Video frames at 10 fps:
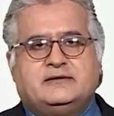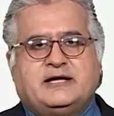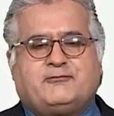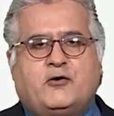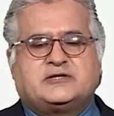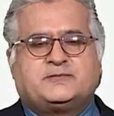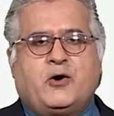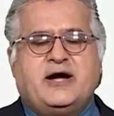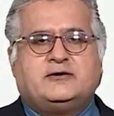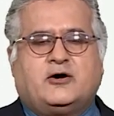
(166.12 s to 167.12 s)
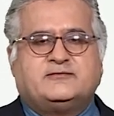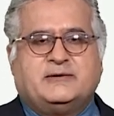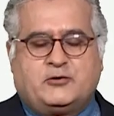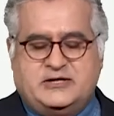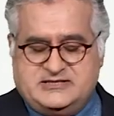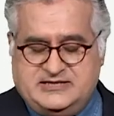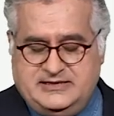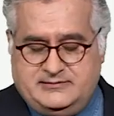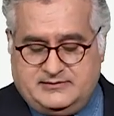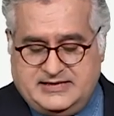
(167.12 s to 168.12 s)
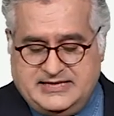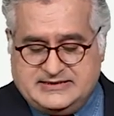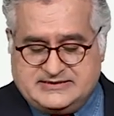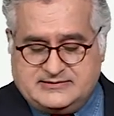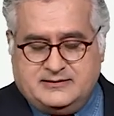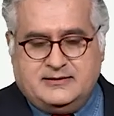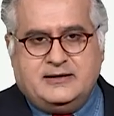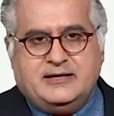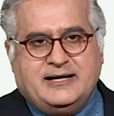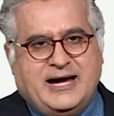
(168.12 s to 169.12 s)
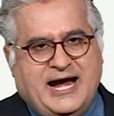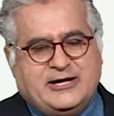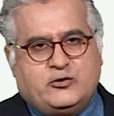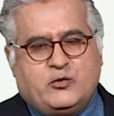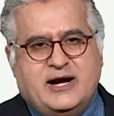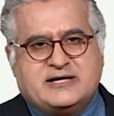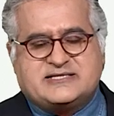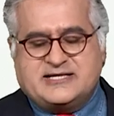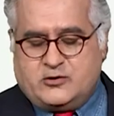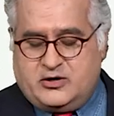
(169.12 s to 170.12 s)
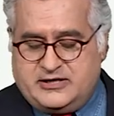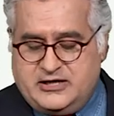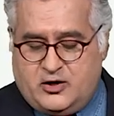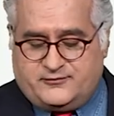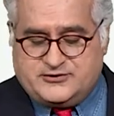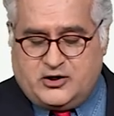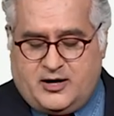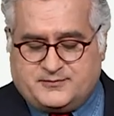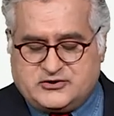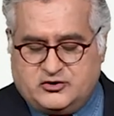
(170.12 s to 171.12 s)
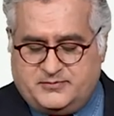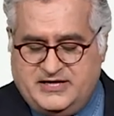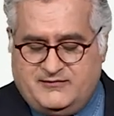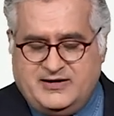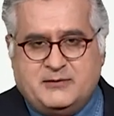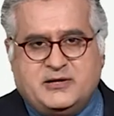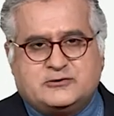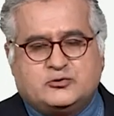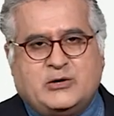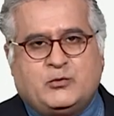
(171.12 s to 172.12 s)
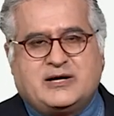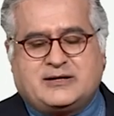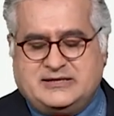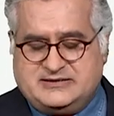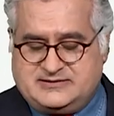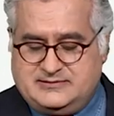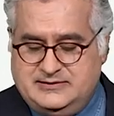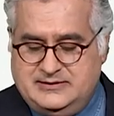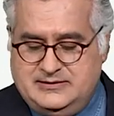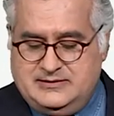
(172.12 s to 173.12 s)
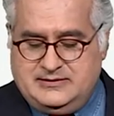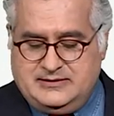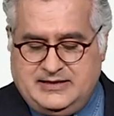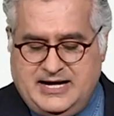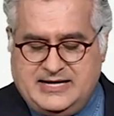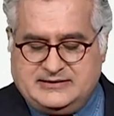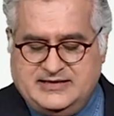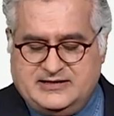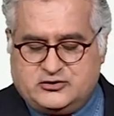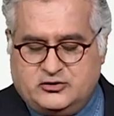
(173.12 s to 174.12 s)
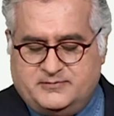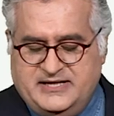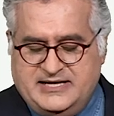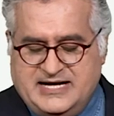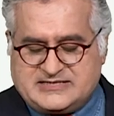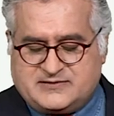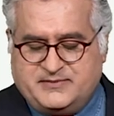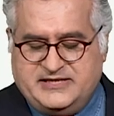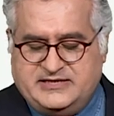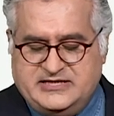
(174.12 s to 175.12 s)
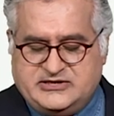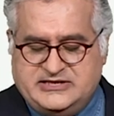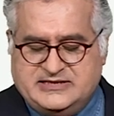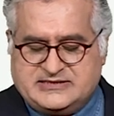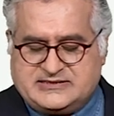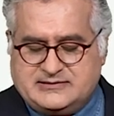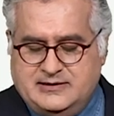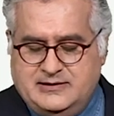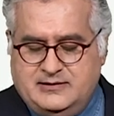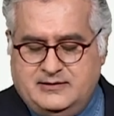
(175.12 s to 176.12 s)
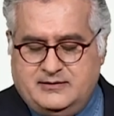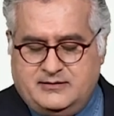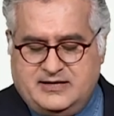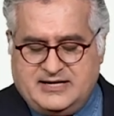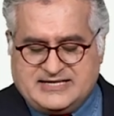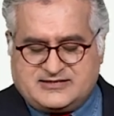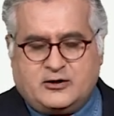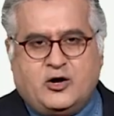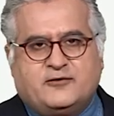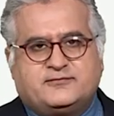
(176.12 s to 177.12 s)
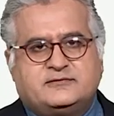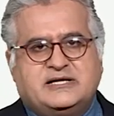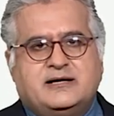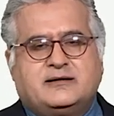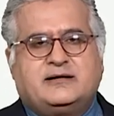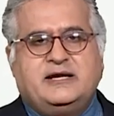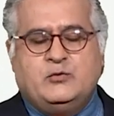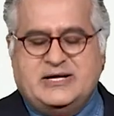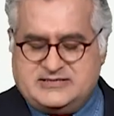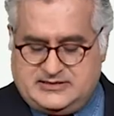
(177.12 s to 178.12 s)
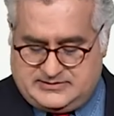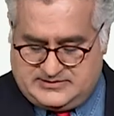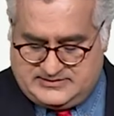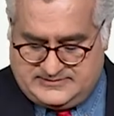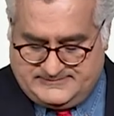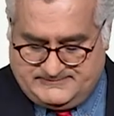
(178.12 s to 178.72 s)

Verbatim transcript: The fourth point of the policy is adequate security of jobs should be available to the workers and there should be expeditious redressal of their grievances.